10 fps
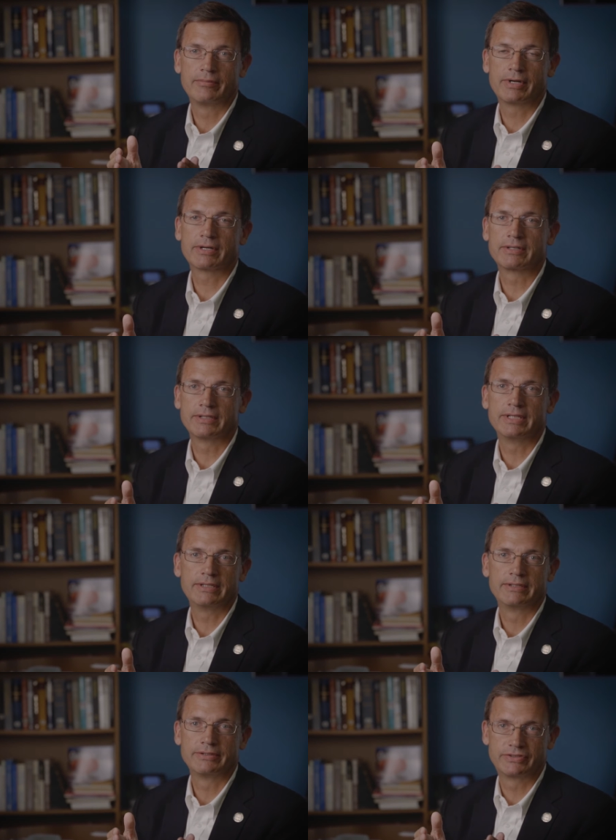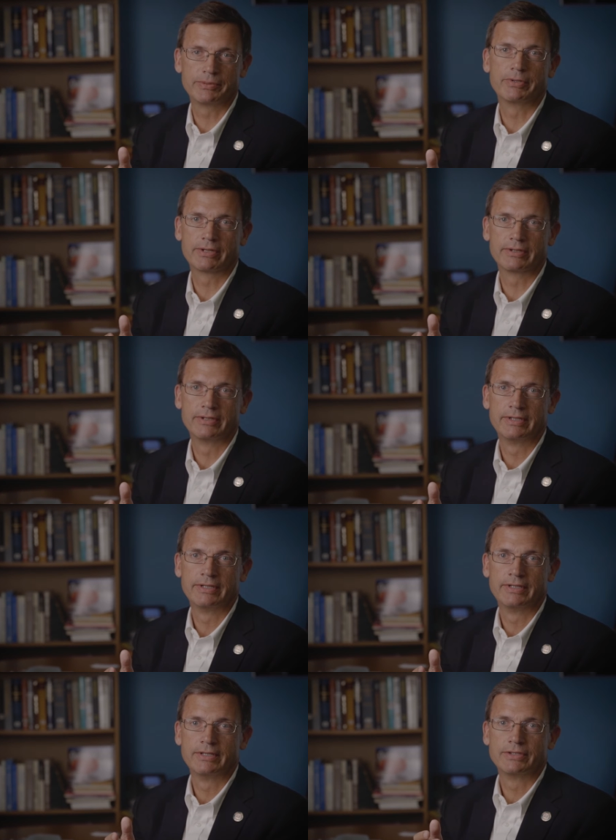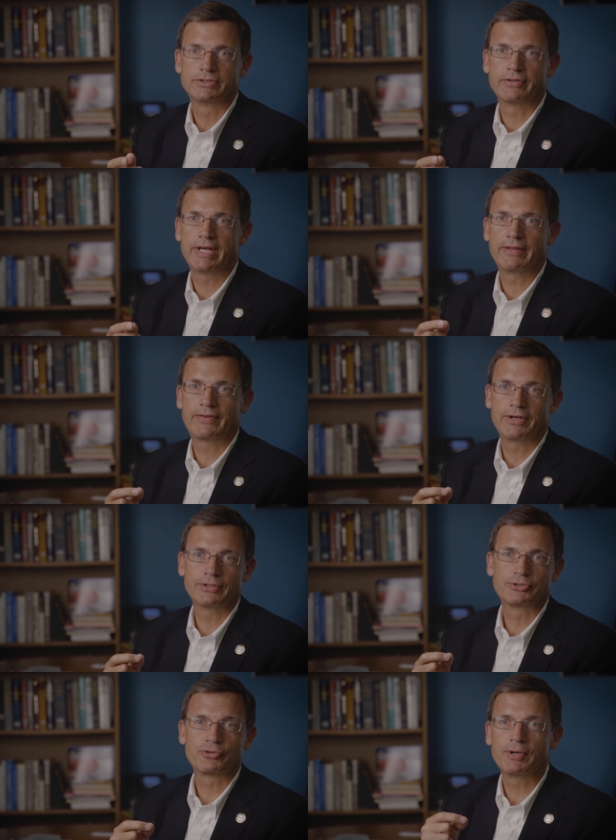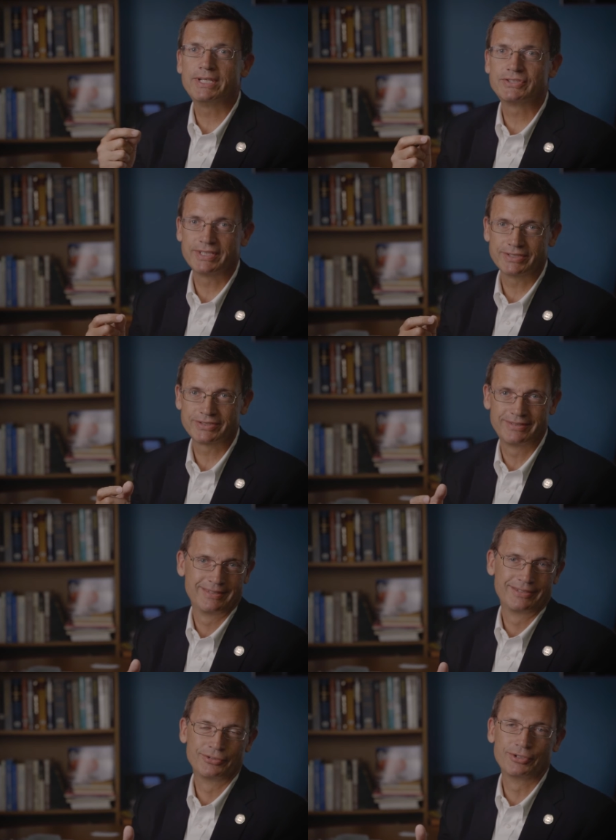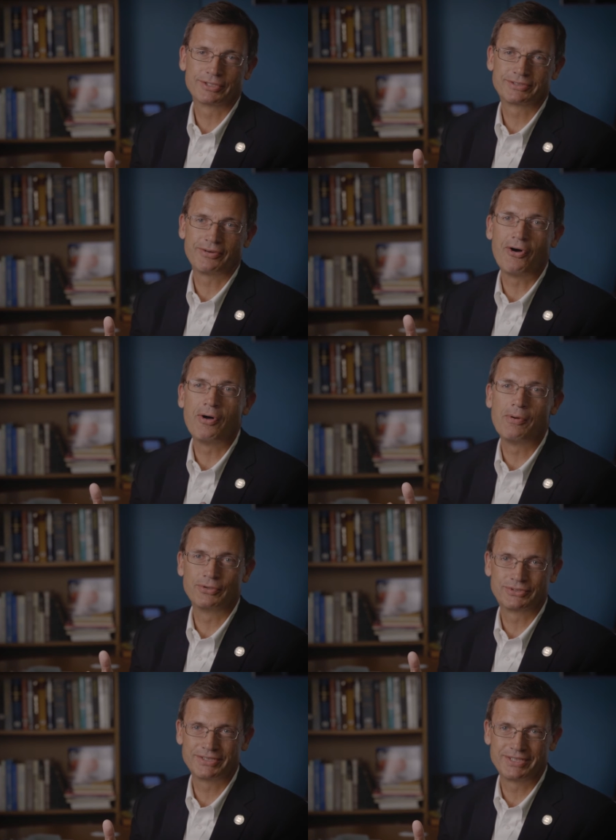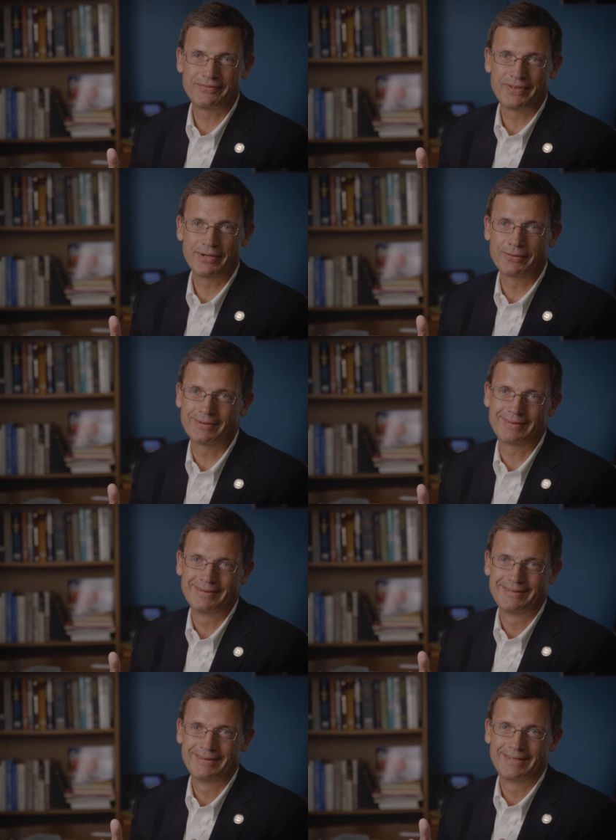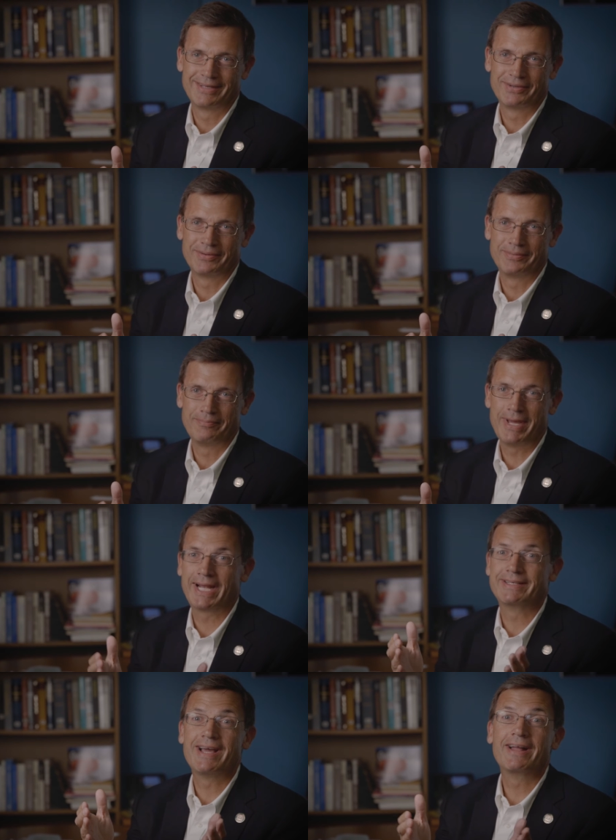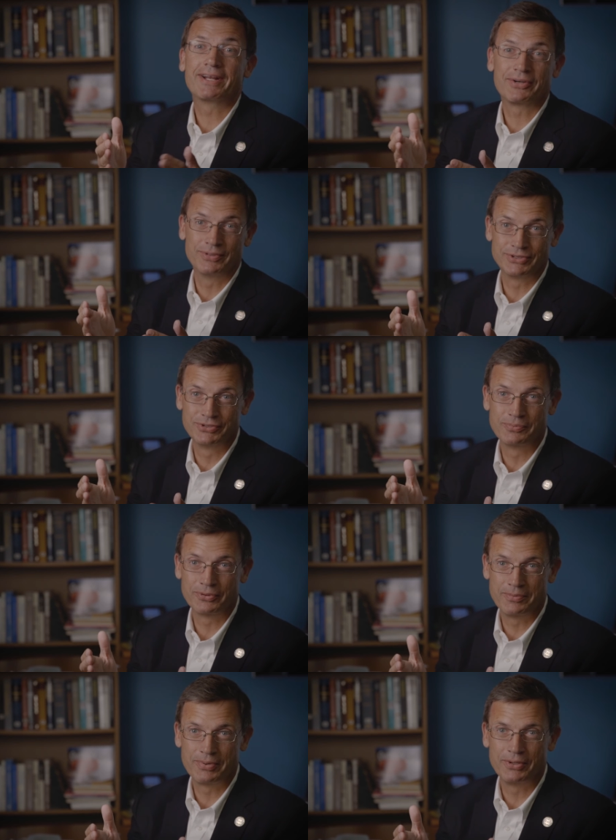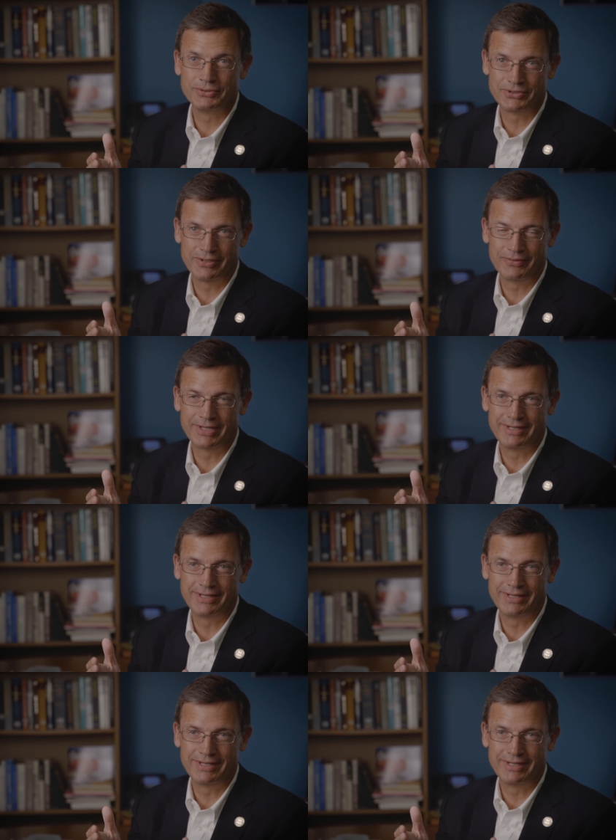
markedly similar, so that their tracings looked almost as if they were magnetic when superimposed on one